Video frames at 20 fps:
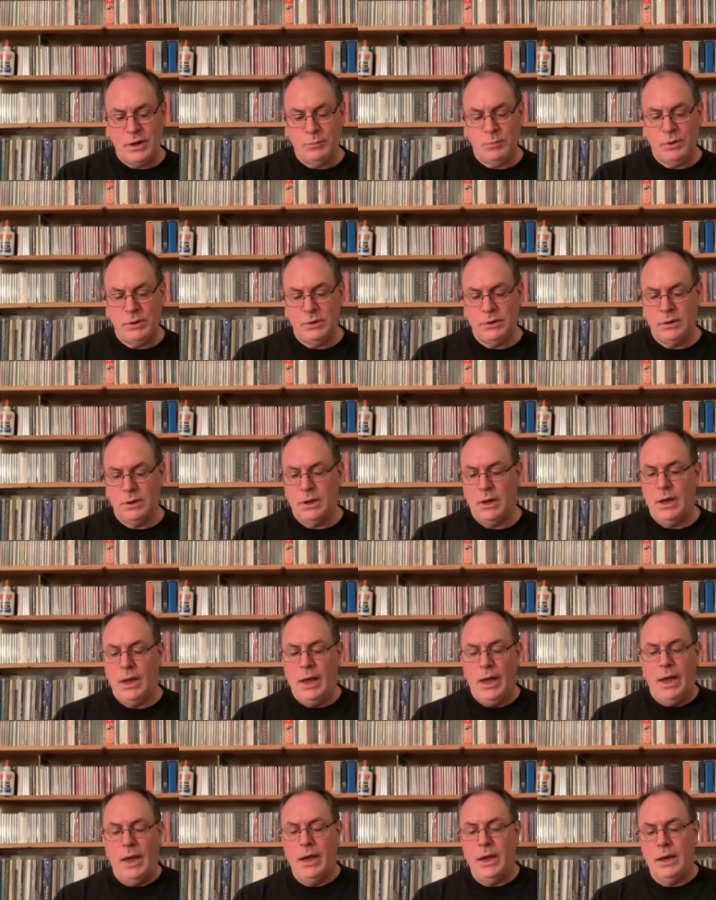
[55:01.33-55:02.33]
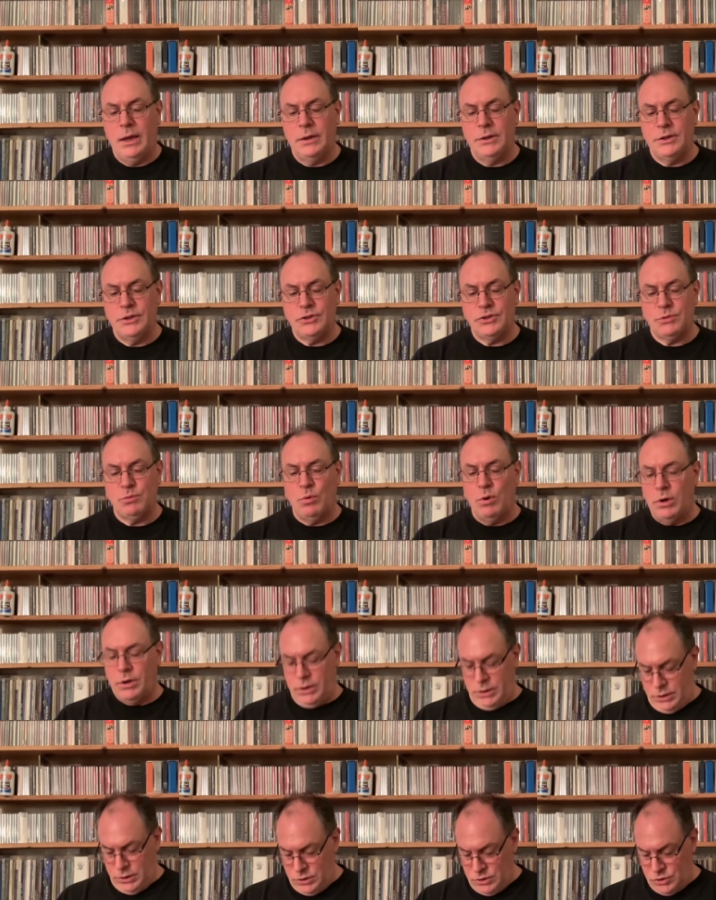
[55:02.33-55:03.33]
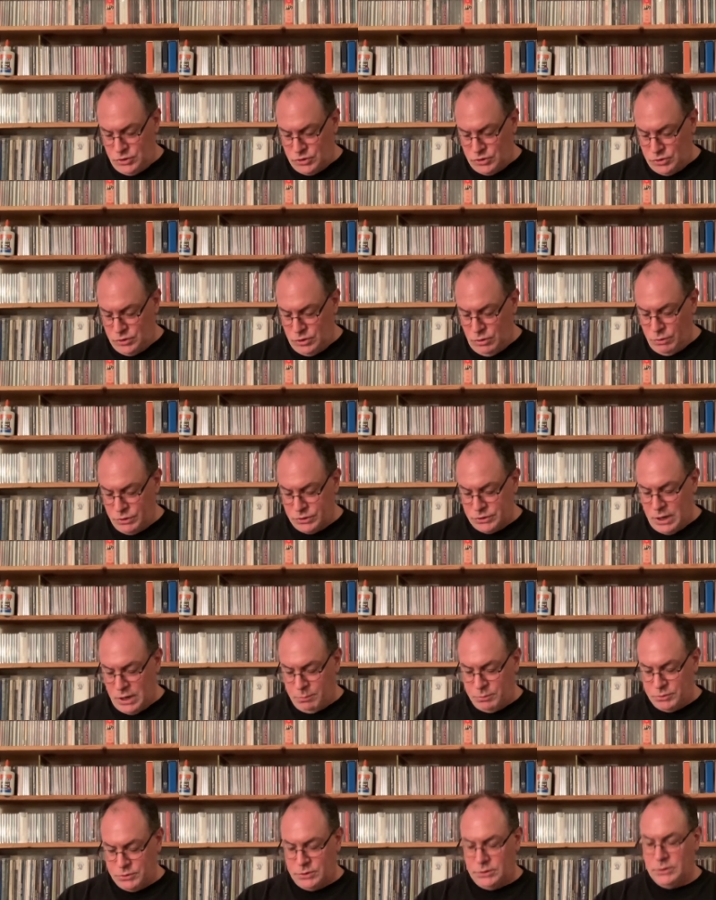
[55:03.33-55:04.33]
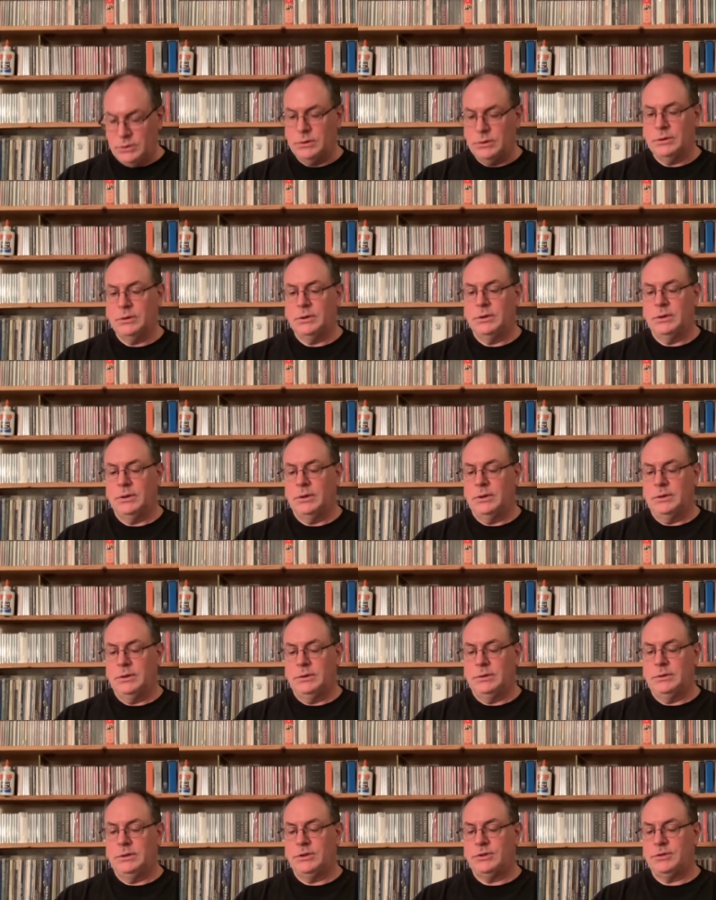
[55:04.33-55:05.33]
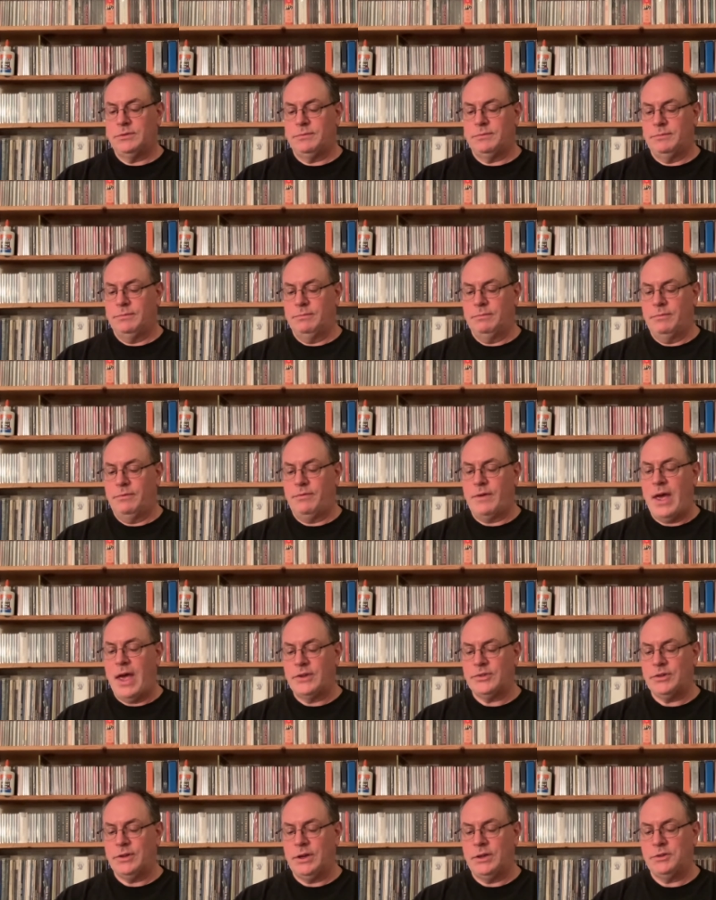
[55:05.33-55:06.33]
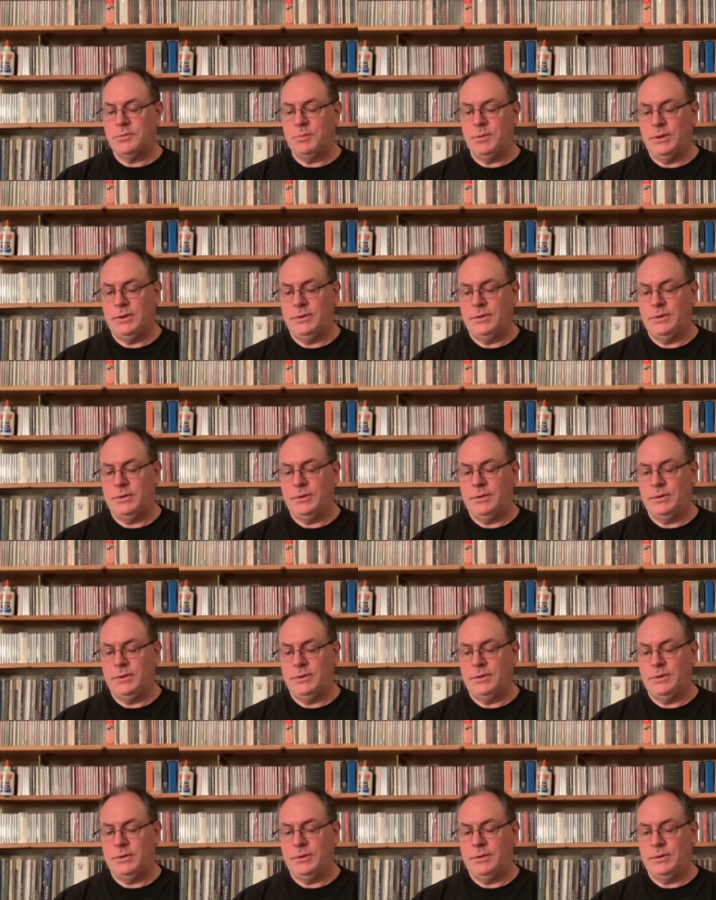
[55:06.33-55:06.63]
me, and this one is no exception. This fascinates me.